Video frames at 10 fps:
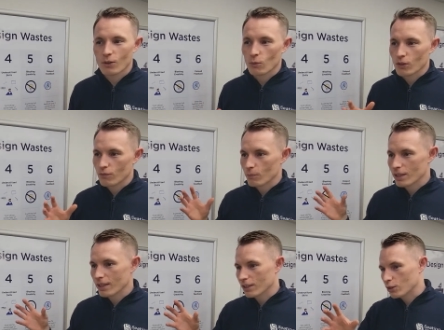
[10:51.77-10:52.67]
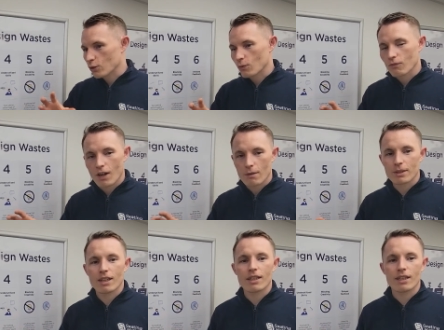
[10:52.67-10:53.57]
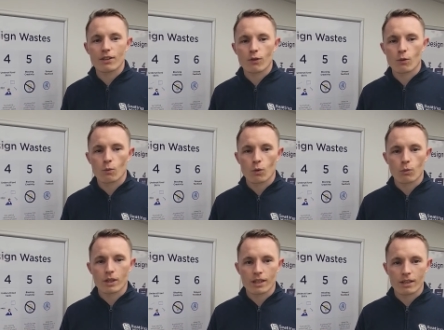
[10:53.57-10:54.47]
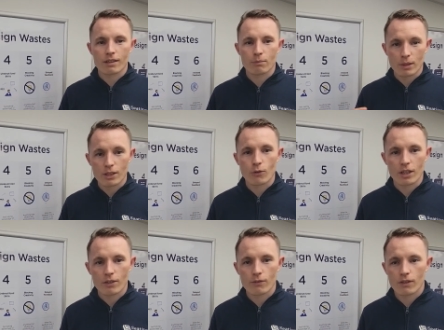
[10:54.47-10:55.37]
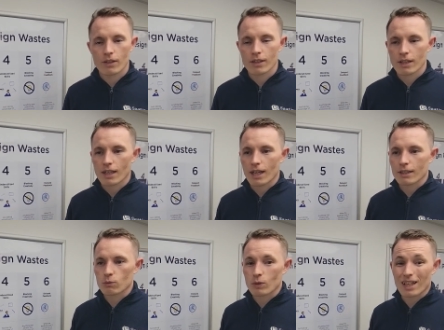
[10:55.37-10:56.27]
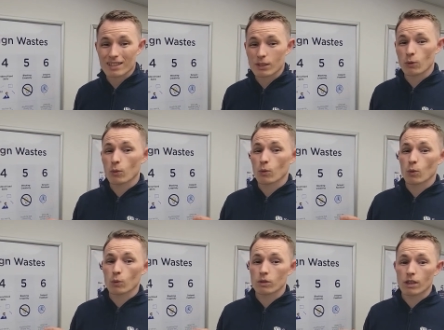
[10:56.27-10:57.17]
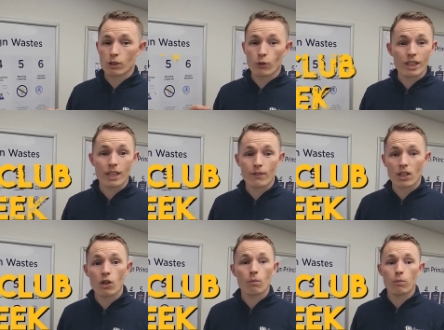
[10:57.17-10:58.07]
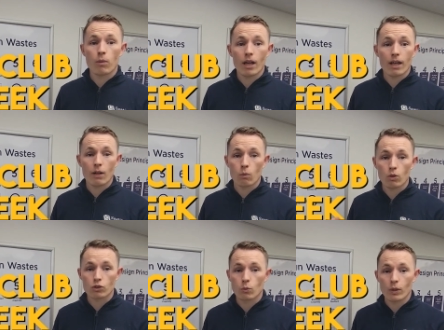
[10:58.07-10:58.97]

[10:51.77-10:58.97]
We've made a good environment in here where we can be creative and we actually hold creativity club uh, once a